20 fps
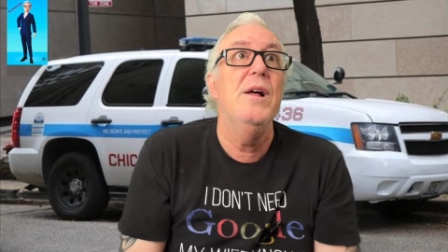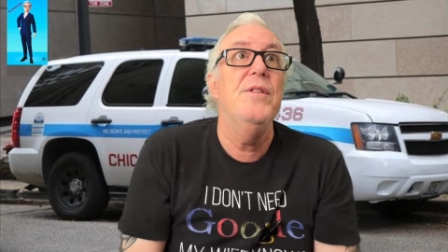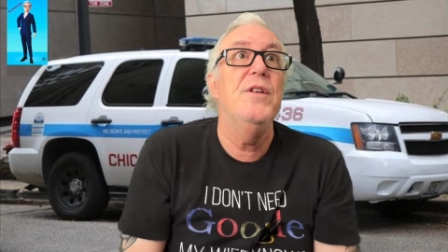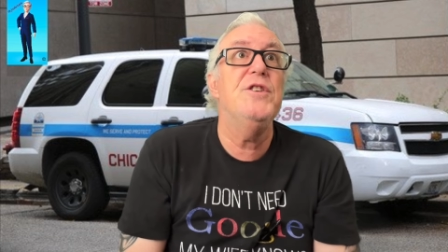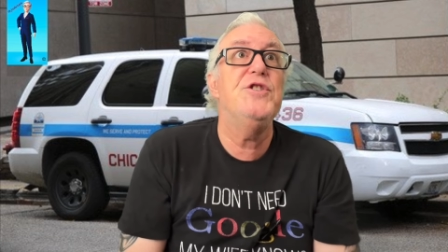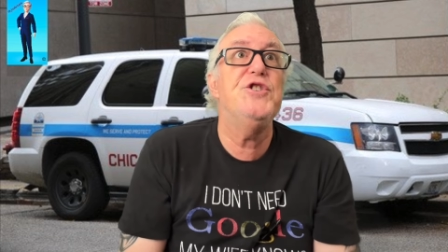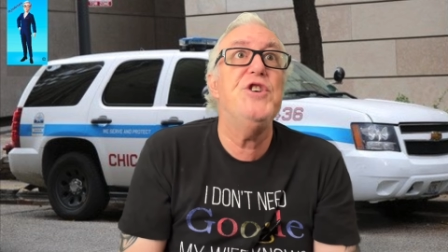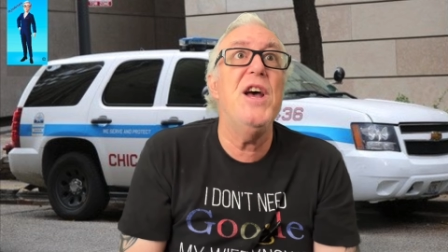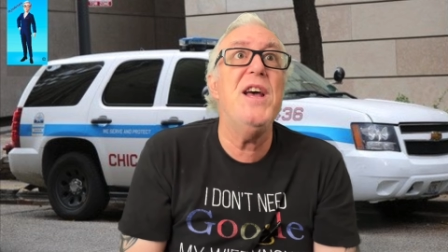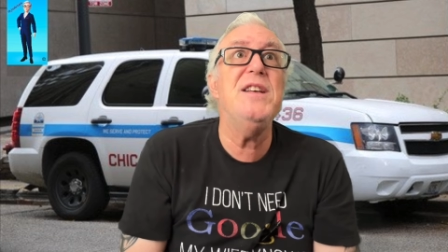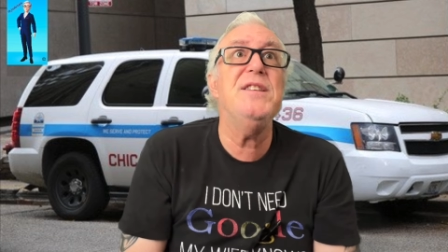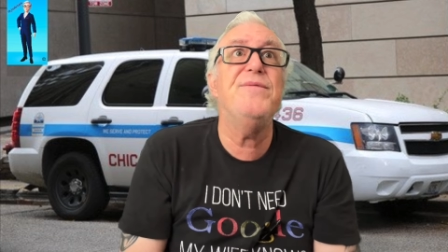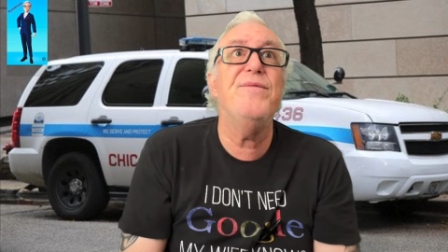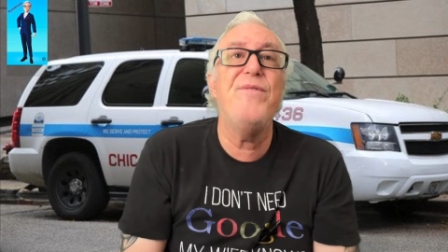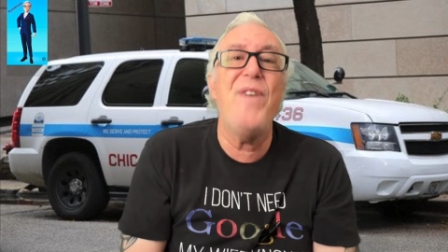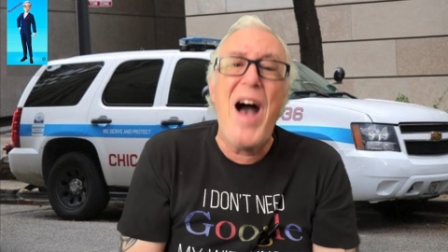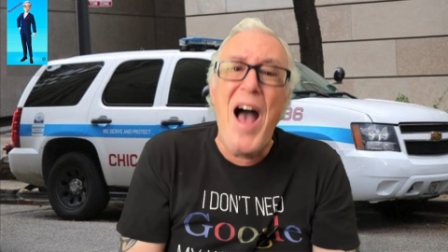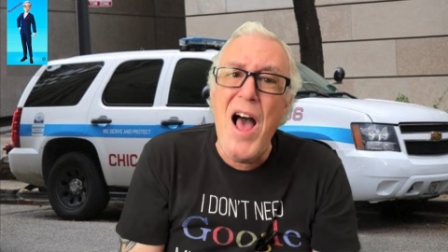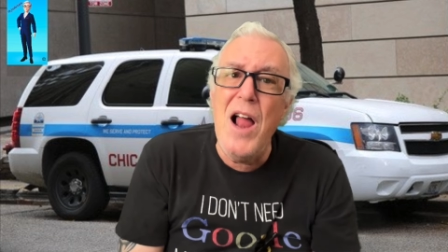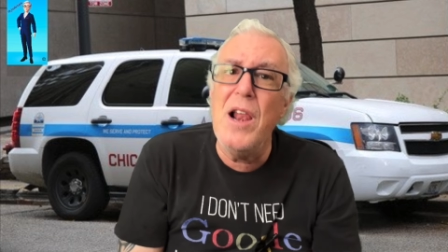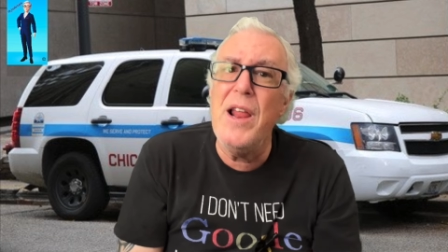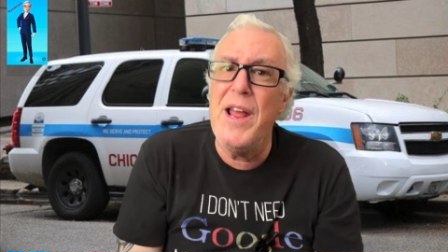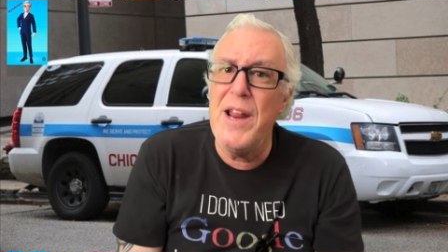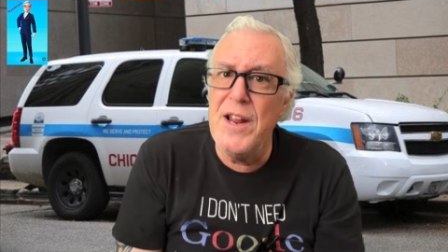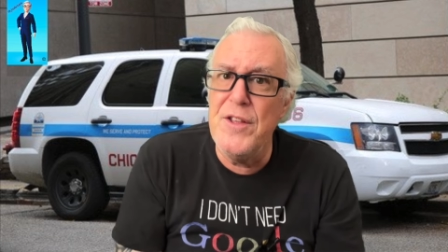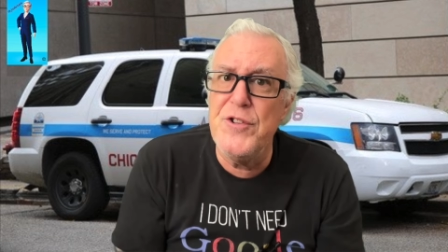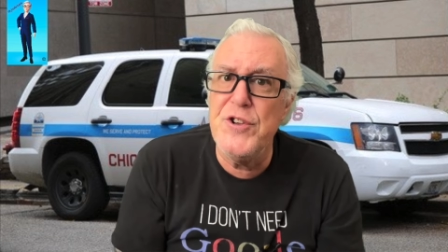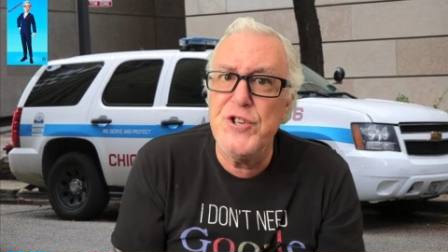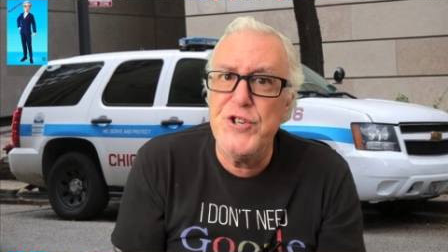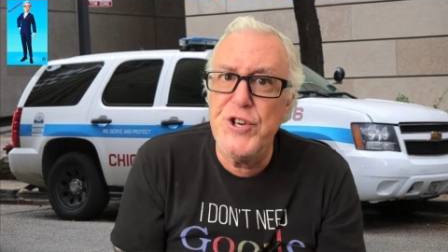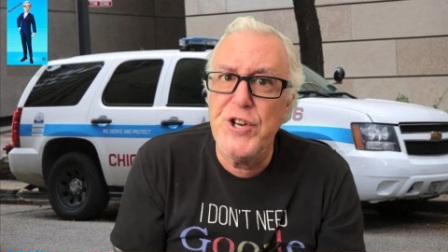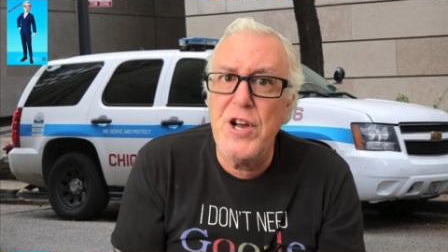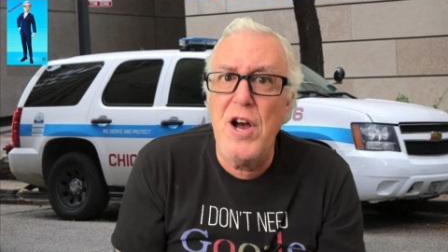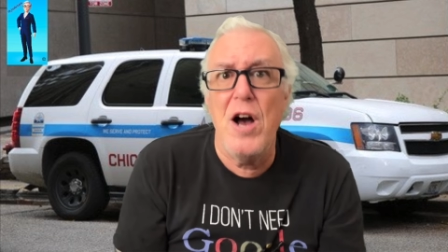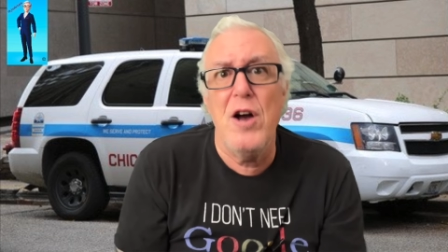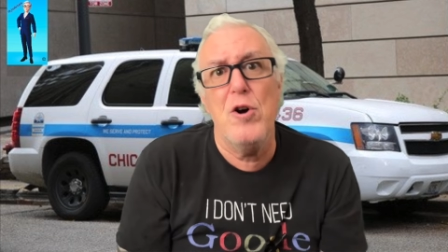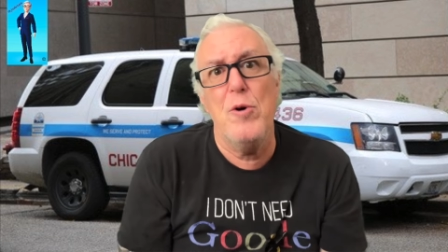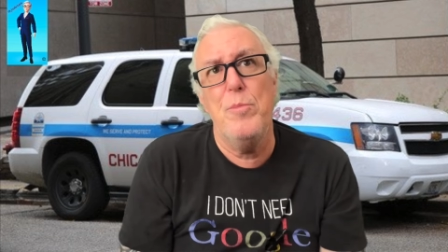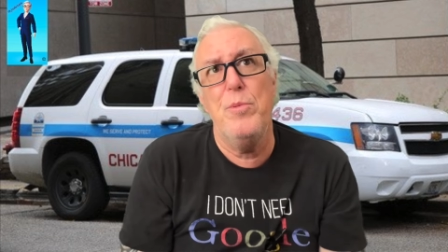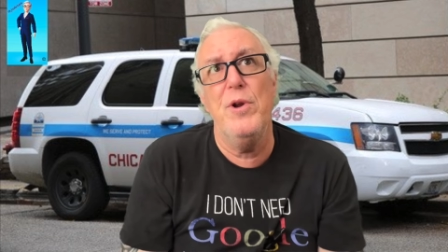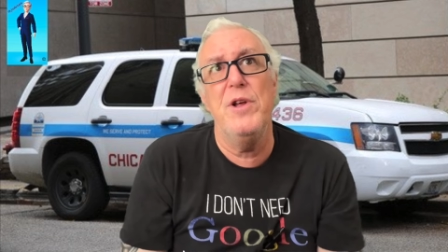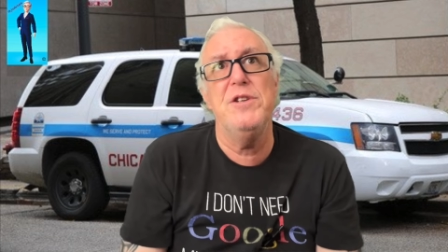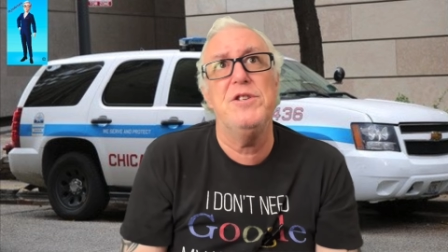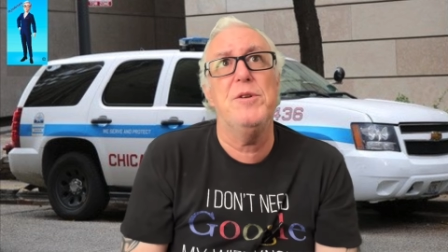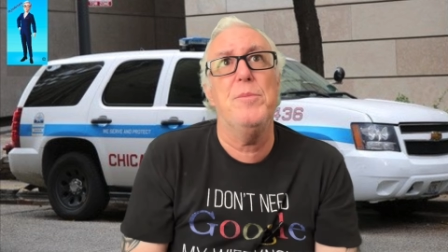The chase violated the Chicago Police